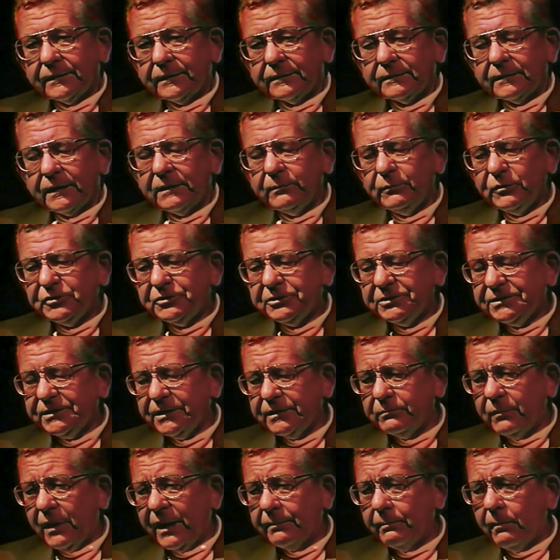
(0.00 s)
images in
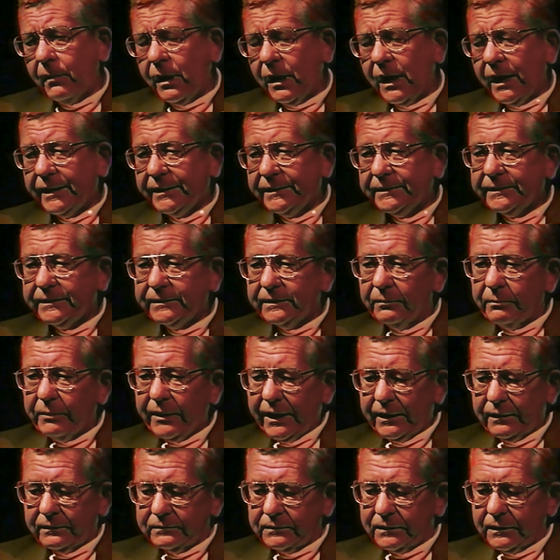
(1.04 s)
my mind
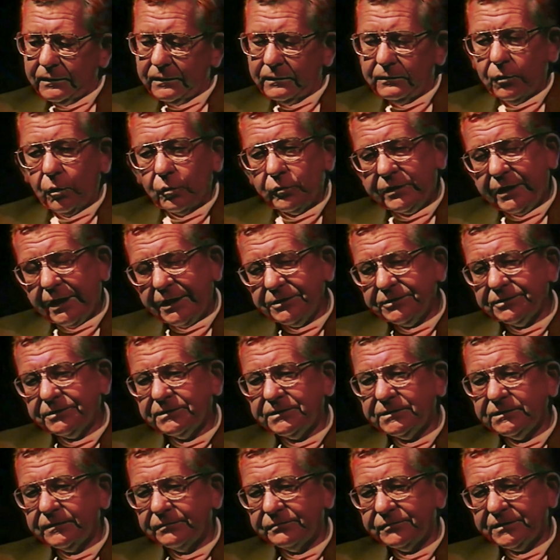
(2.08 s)
about locations
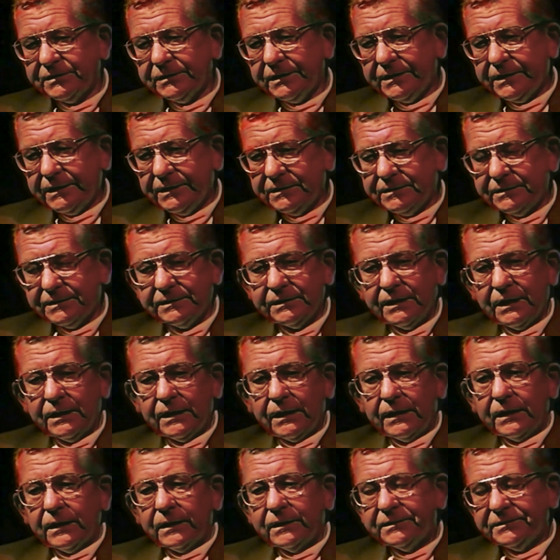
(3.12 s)
of cities,
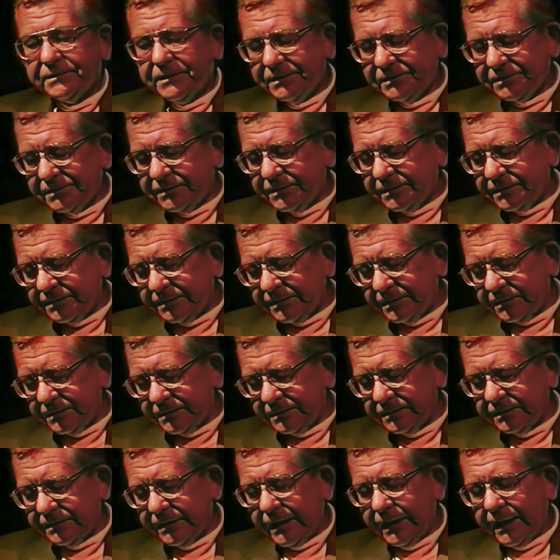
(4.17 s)
distances.